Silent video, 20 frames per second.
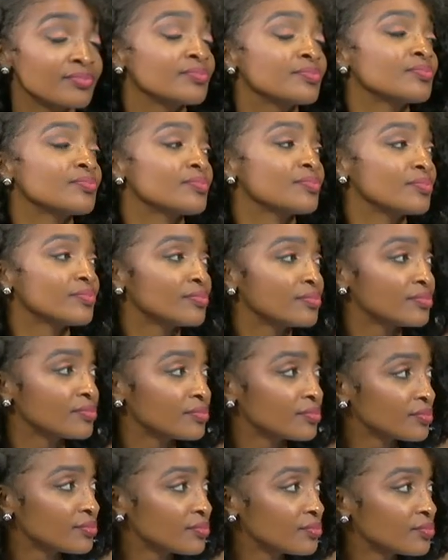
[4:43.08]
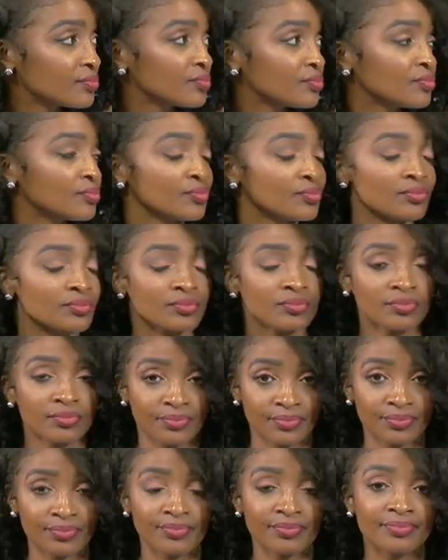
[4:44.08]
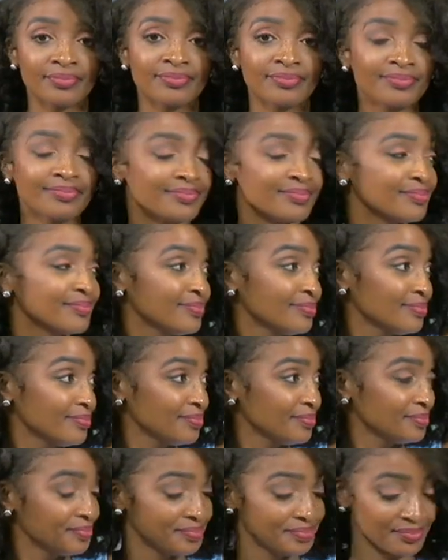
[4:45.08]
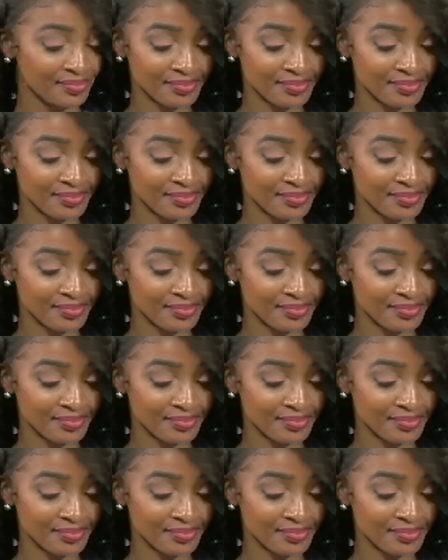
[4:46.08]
No words are spoken by the person on screen.